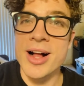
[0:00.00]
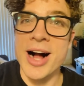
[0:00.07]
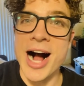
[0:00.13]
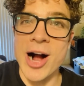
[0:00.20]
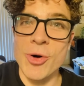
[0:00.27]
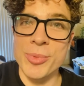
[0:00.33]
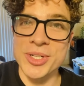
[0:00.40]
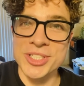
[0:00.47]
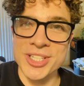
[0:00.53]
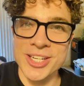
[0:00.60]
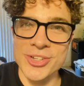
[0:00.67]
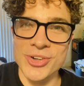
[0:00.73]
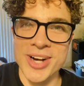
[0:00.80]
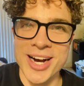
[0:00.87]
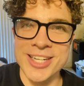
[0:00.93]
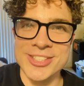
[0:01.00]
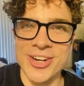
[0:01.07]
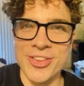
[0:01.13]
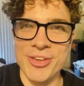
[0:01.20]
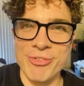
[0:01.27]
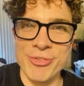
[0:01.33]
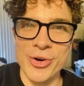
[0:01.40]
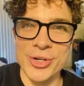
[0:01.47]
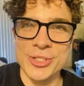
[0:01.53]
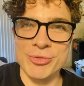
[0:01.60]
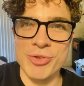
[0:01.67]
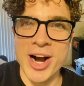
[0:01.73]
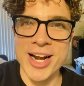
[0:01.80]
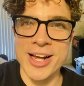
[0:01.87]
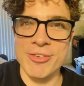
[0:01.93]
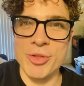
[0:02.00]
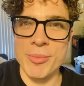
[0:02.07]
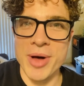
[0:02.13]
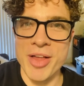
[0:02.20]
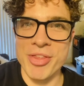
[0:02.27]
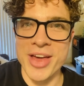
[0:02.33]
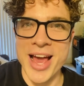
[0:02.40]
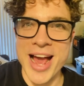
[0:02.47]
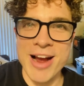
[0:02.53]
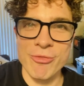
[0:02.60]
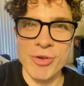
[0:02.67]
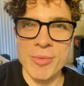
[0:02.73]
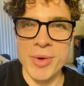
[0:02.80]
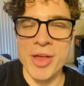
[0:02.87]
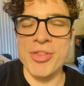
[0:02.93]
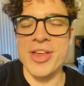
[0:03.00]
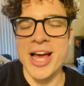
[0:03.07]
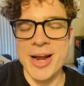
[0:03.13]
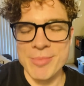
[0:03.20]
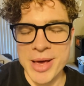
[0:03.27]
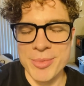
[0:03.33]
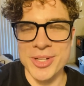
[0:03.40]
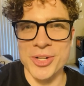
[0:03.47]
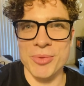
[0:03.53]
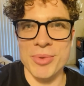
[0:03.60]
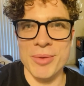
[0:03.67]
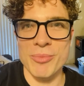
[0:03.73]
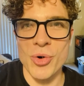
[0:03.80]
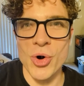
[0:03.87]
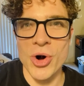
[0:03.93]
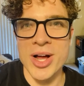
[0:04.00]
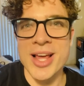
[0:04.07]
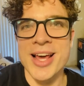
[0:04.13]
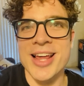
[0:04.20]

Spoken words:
I will be seeing you guys on the first Friday of the month, every month, and maybe a little bit more.